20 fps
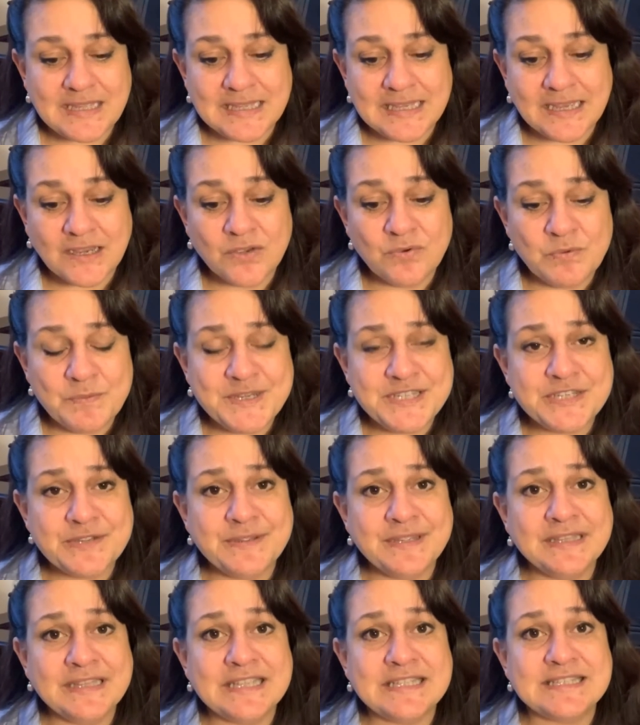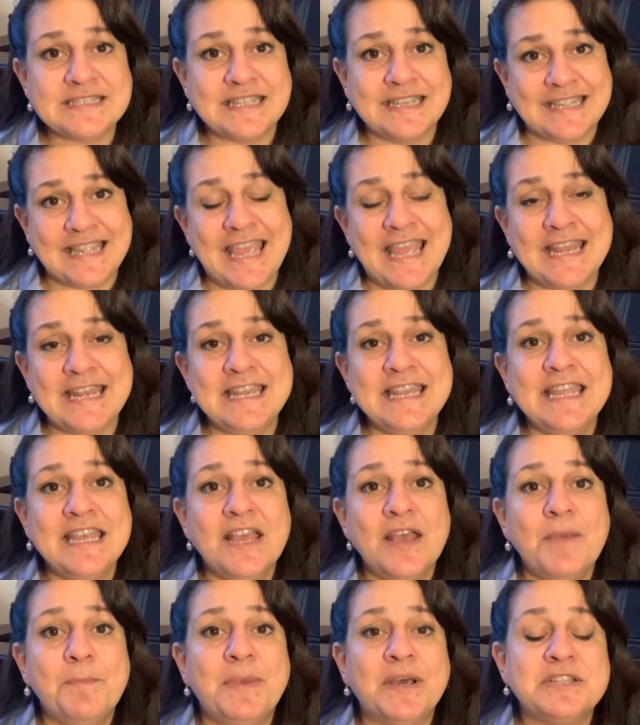I will be doing this again,
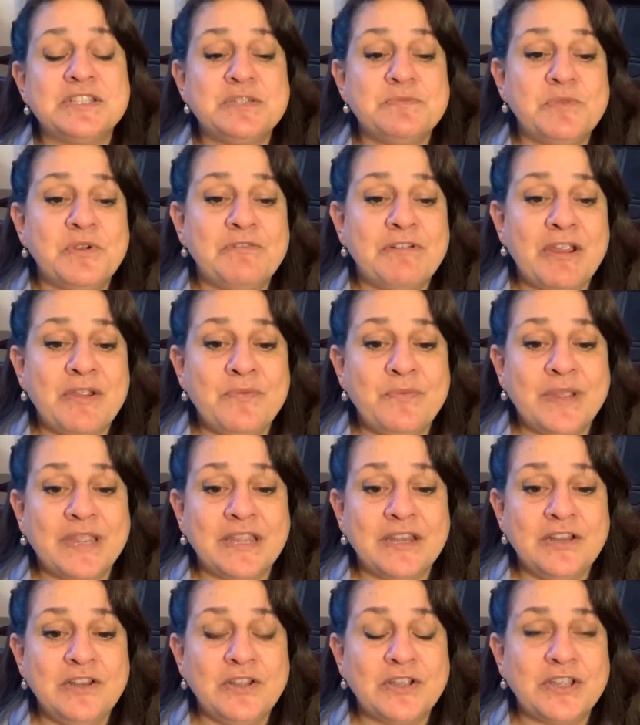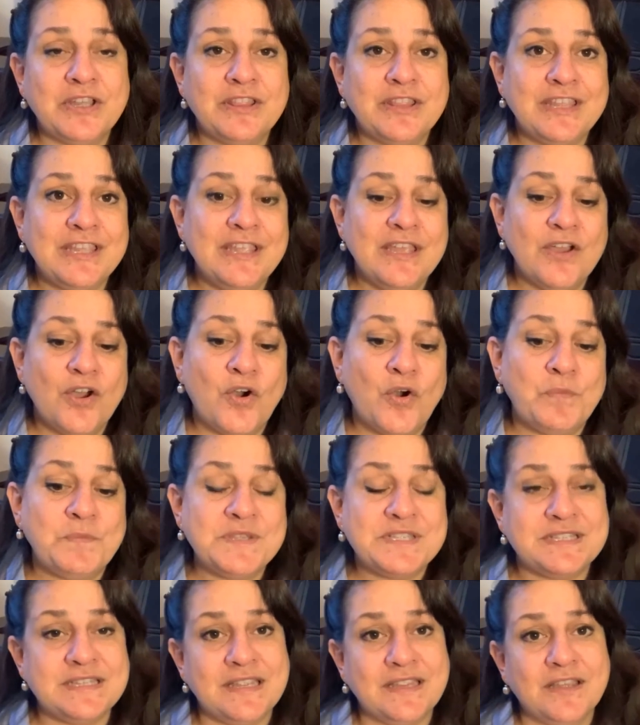but tomorrow we're going to look at the
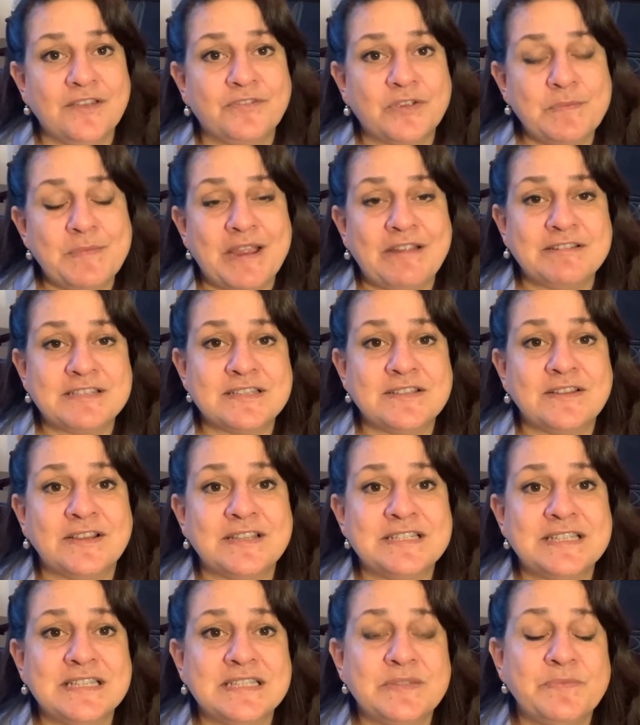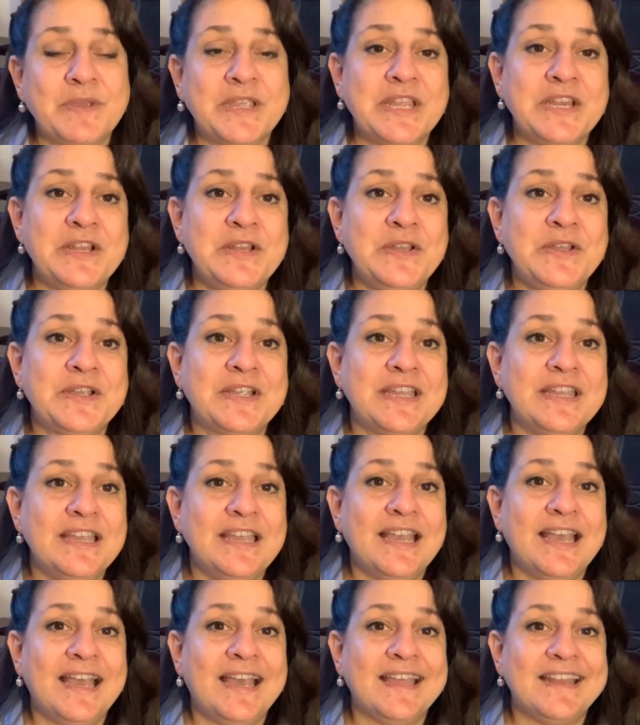opposite of comparisonitis, and we're going to look
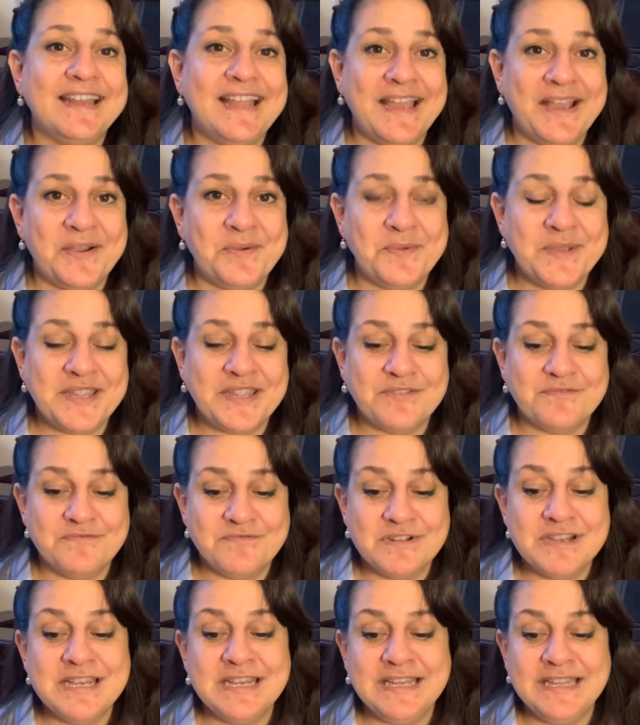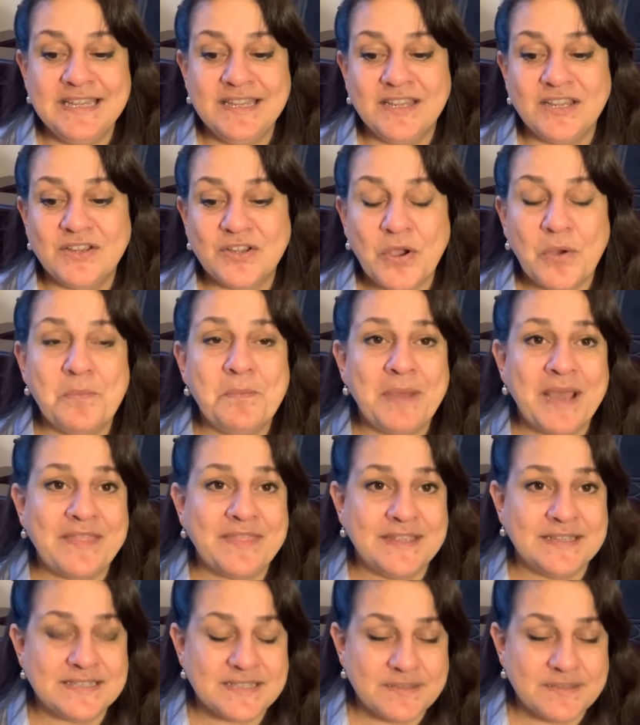at how we can really combat this